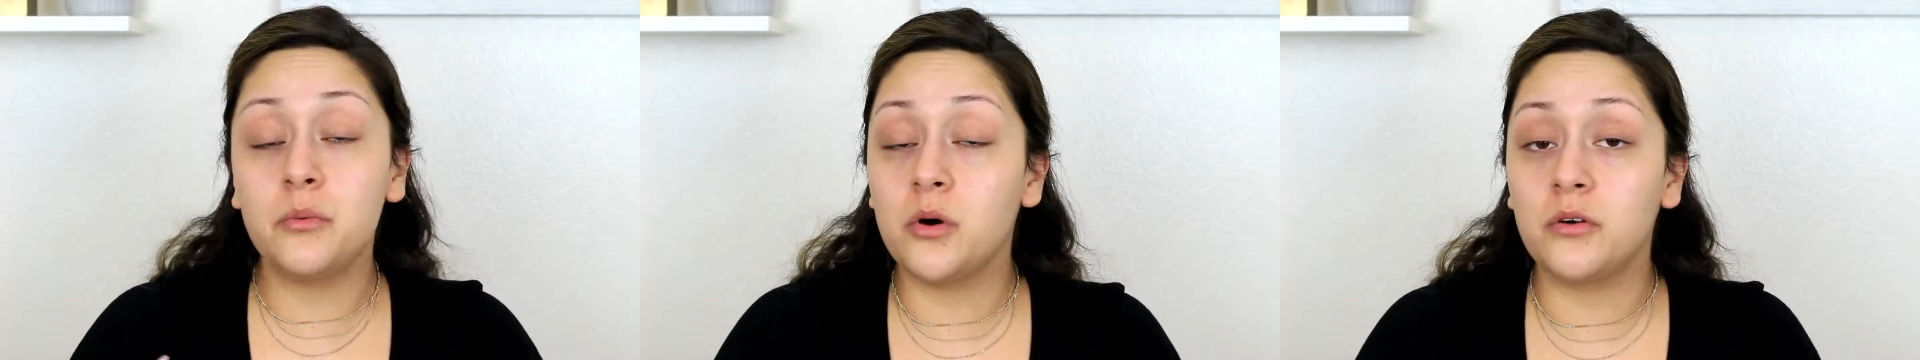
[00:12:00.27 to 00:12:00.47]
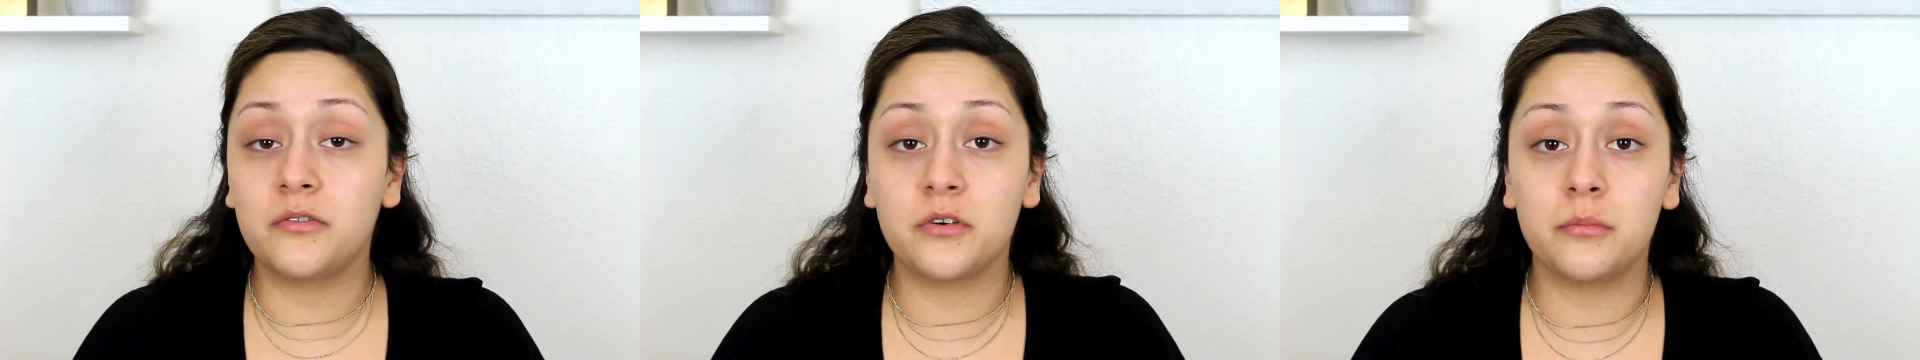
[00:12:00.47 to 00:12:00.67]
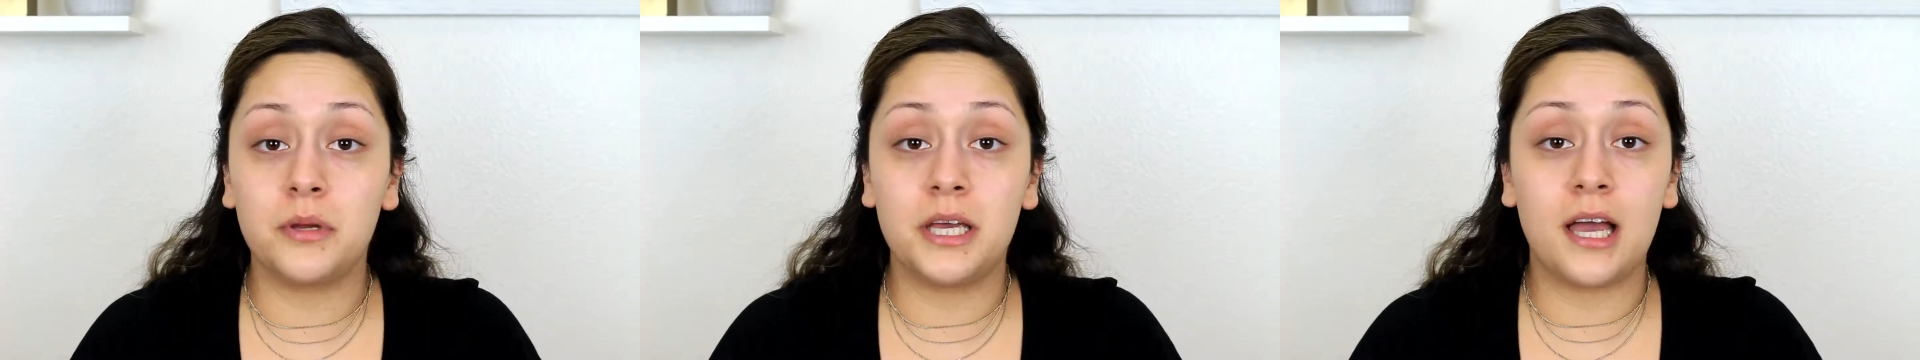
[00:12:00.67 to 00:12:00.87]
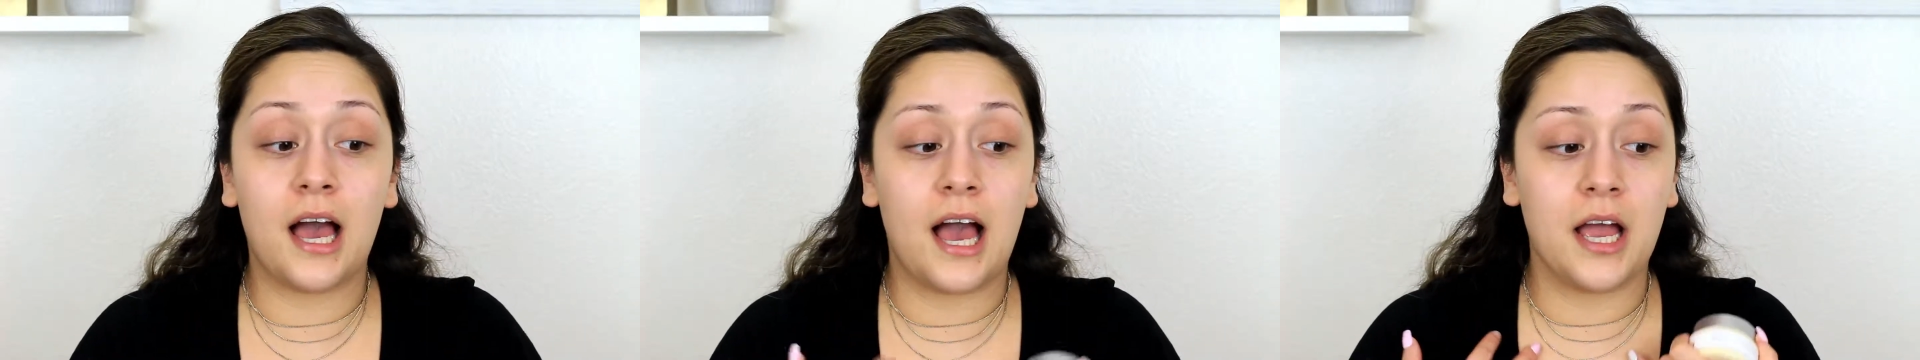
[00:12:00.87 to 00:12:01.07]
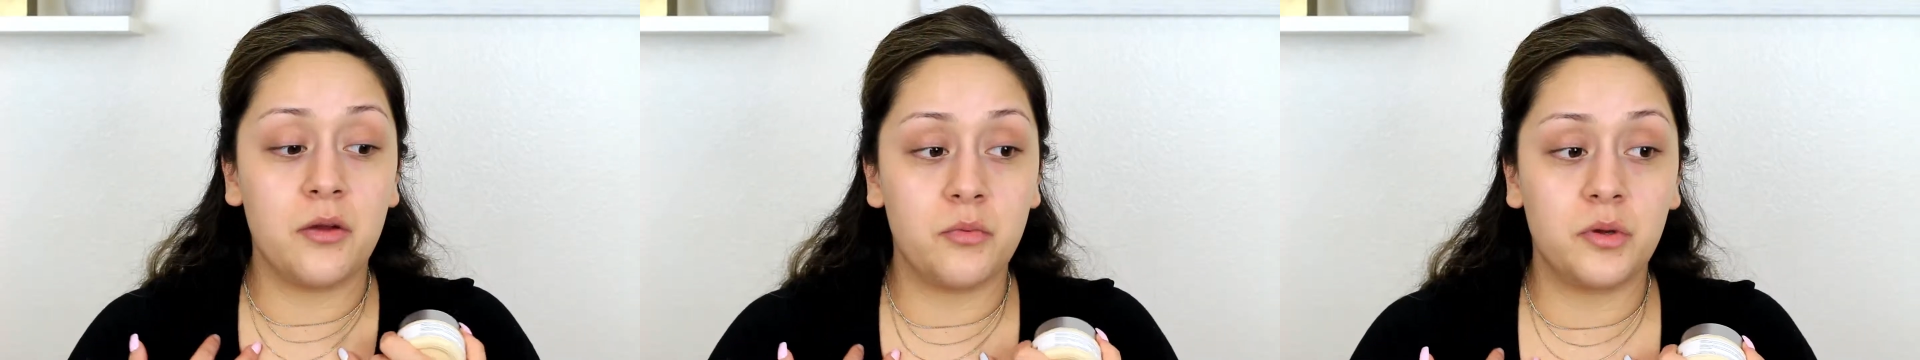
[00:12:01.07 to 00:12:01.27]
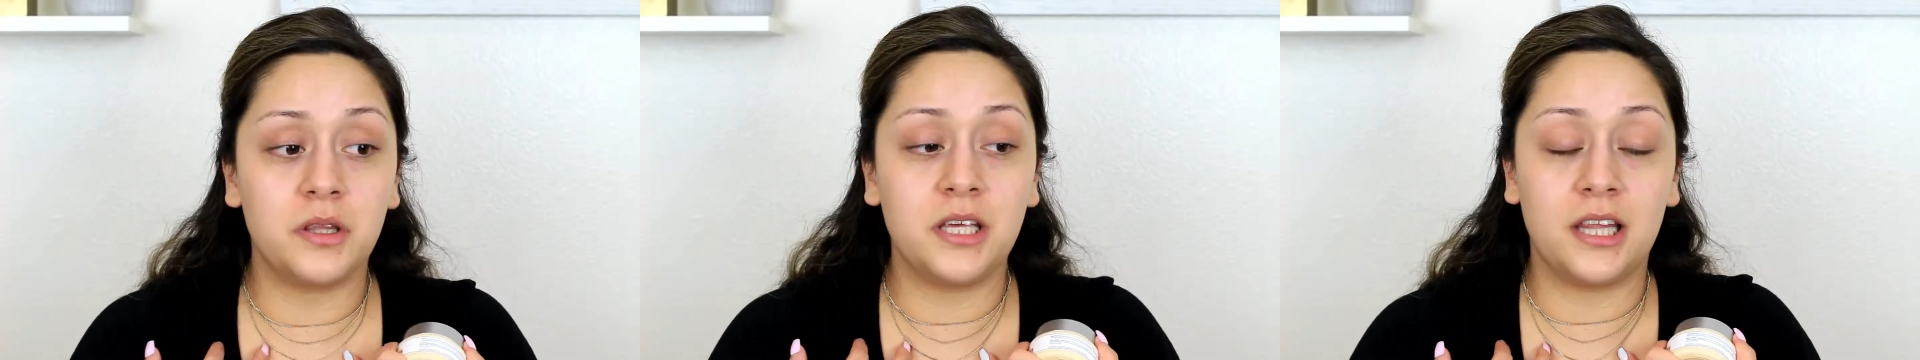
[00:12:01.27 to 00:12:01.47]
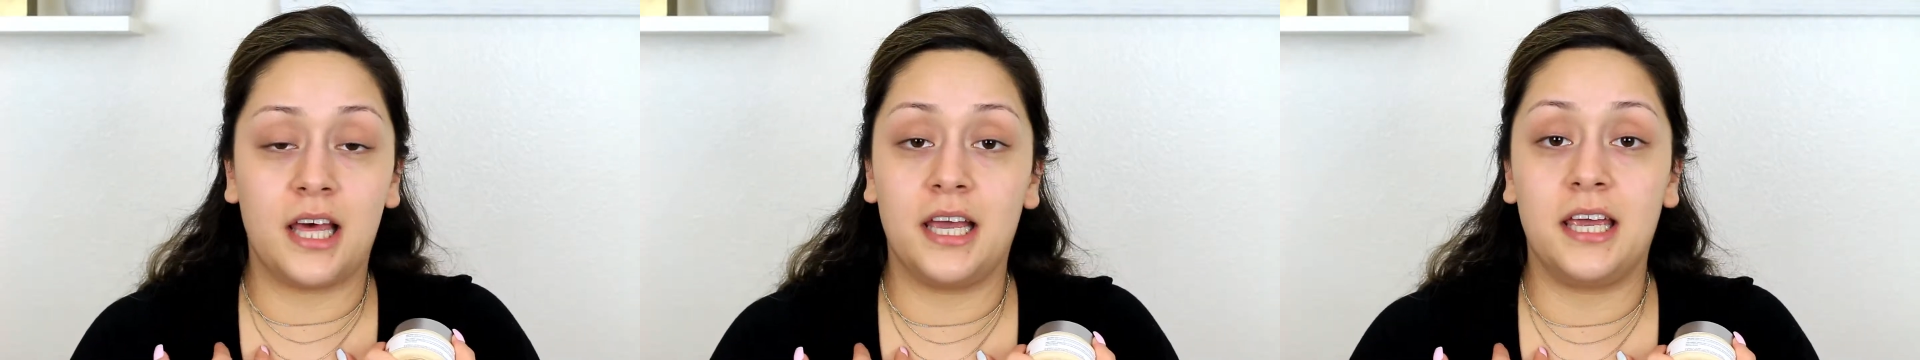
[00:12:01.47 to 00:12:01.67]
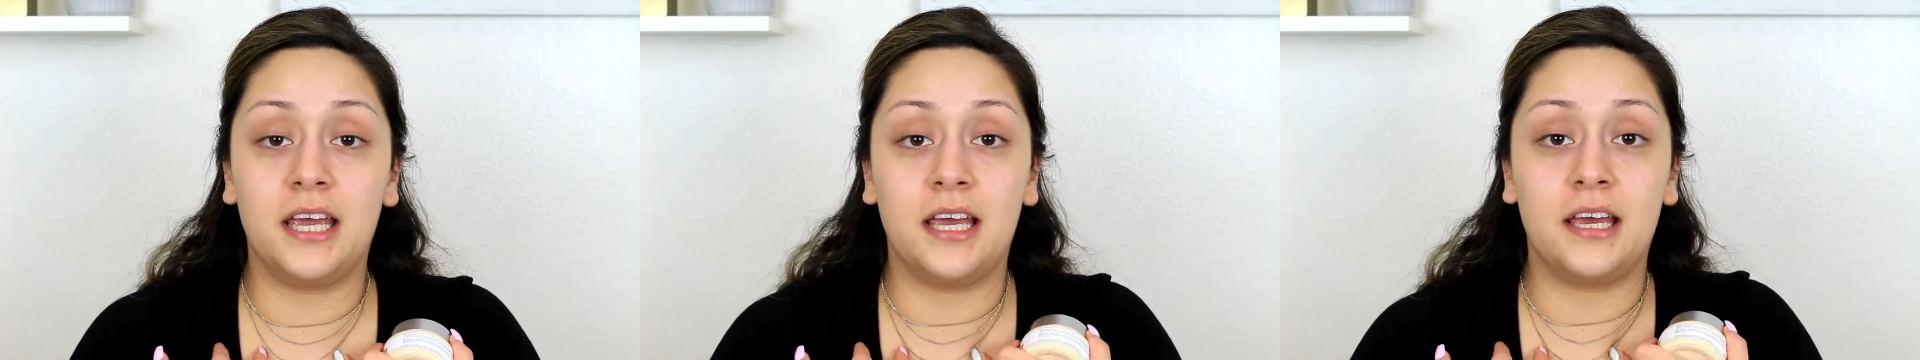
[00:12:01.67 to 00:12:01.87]
well for me. I really
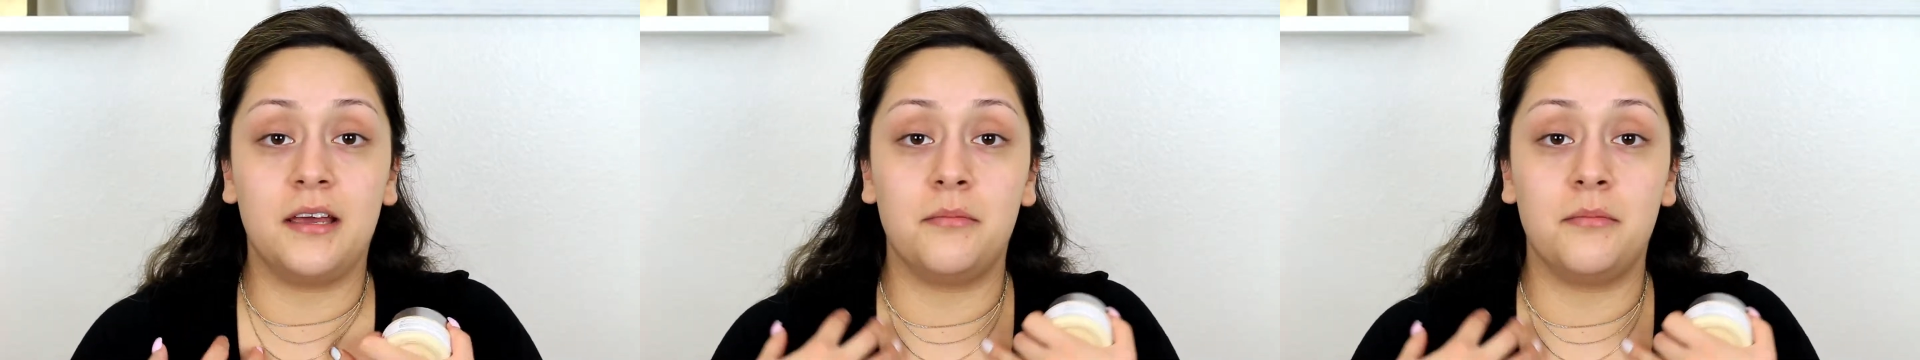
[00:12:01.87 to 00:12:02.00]
like it.